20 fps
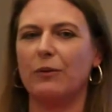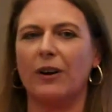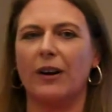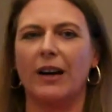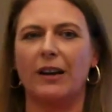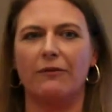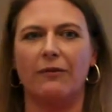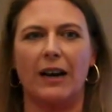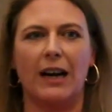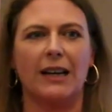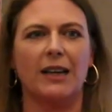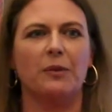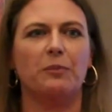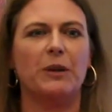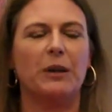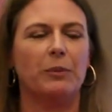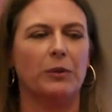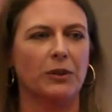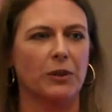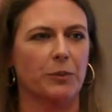where I invited
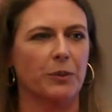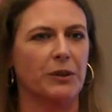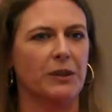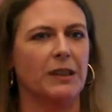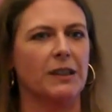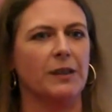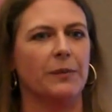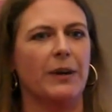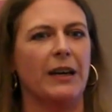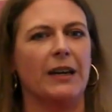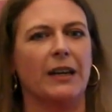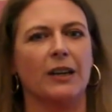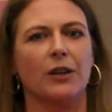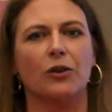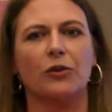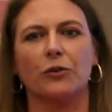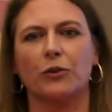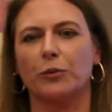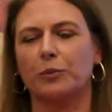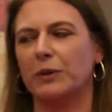people to participate in
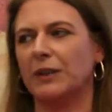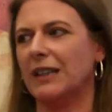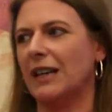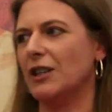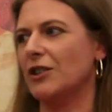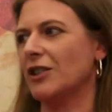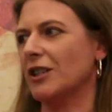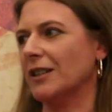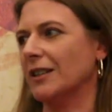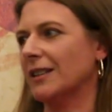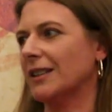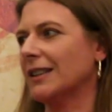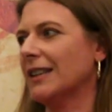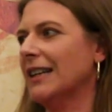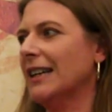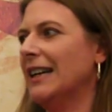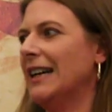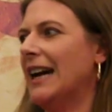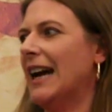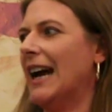group sessions,
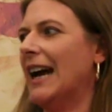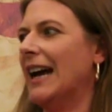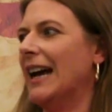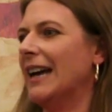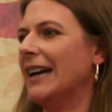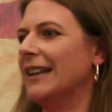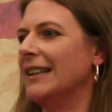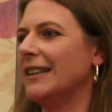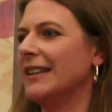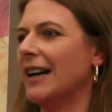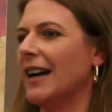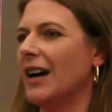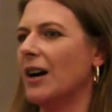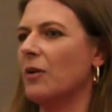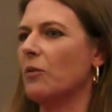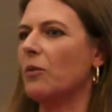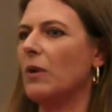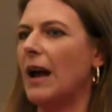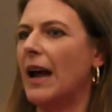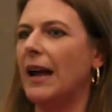and
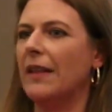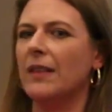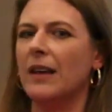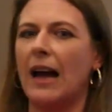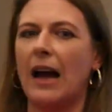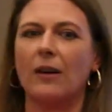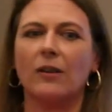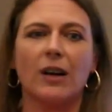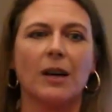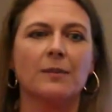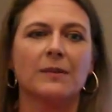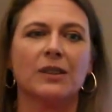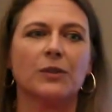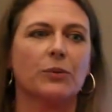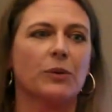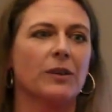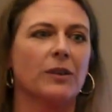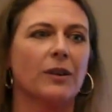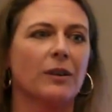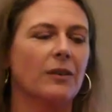the outcomes
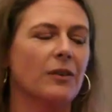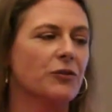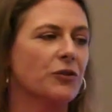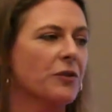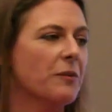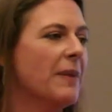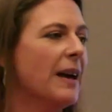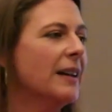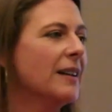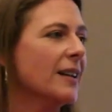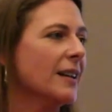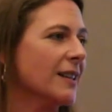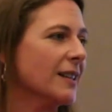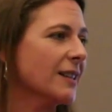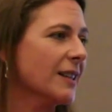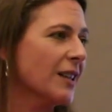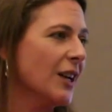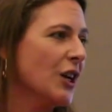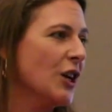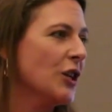were
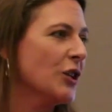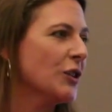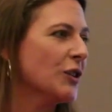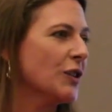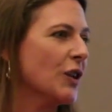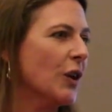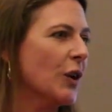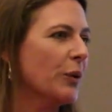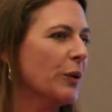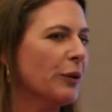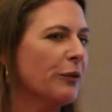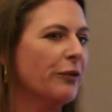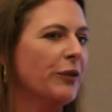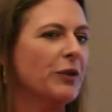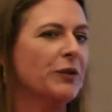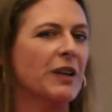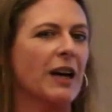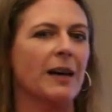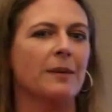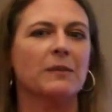tremendous. So a
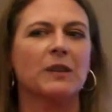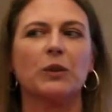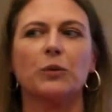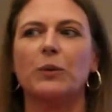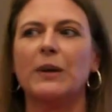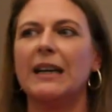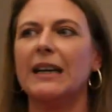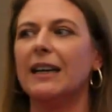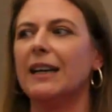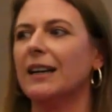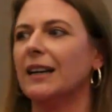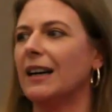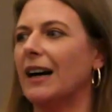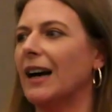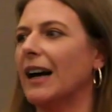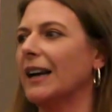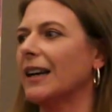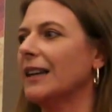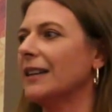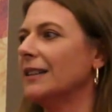few times a week,
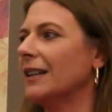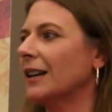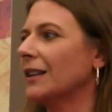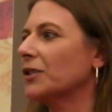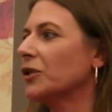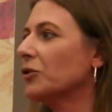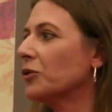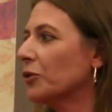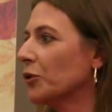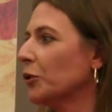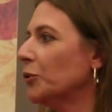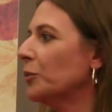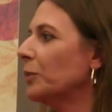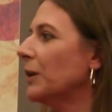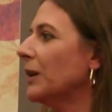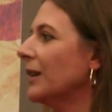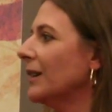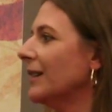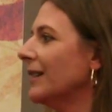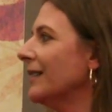I conduct group
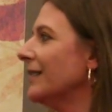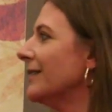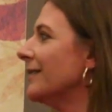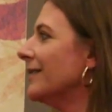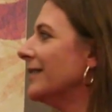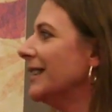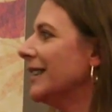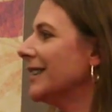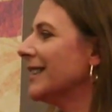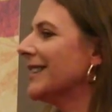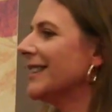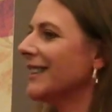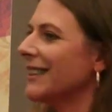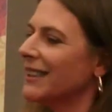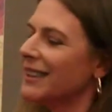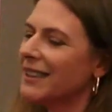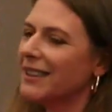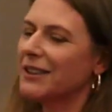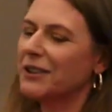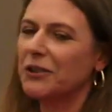
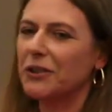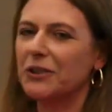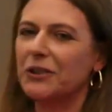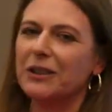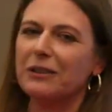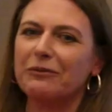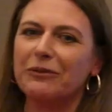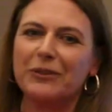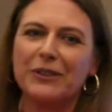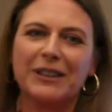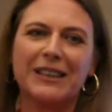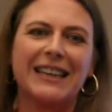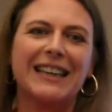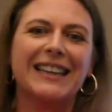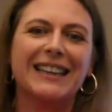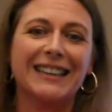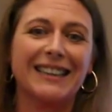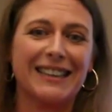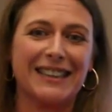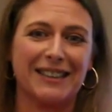distance tuning fork
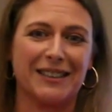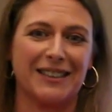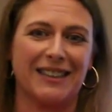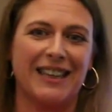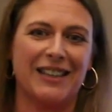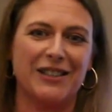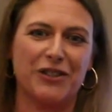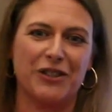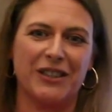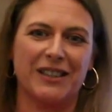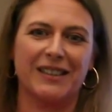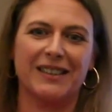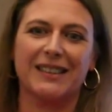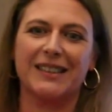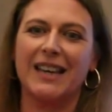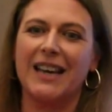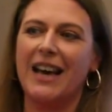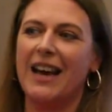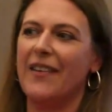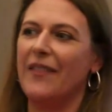healing
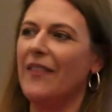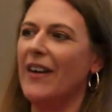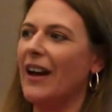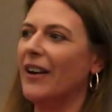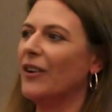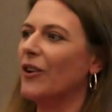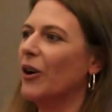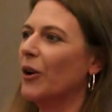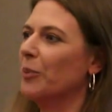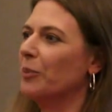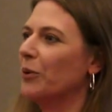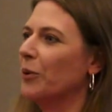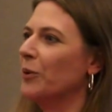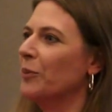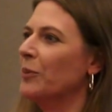sessions that are